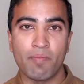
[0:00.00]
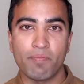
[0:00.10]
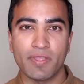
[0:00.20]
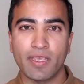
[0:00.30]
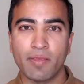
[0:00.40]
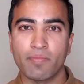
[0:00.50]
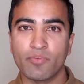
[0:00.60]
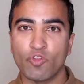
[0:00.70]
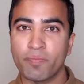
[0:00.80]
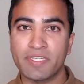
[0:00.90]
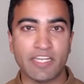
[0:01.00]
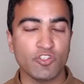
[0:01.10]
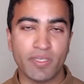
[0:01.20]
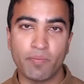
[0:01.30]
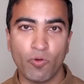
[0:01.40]
but they're, you know,
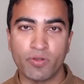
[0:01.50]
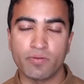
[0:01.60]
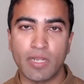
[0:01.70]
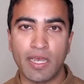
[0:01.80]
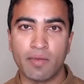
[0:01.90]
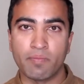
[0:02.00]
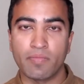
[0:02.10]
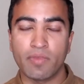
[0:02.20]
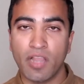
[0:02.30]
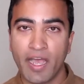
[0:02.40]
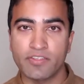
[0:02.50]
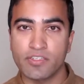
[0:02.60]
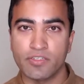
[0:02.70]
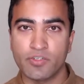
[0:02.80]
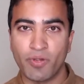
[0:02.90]
potentially important clients
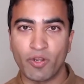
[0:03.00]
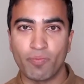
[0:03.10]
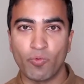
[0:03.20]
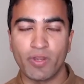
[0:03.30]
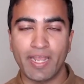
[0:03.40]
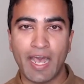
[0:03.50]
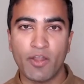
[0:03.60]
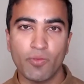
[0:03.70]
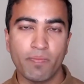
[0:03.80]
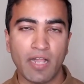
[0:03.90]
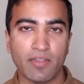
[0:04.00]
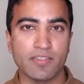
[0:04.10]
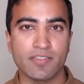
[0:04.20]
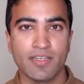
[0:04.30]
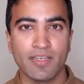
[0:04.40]
to bring on board. How do you
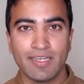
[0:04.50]
balance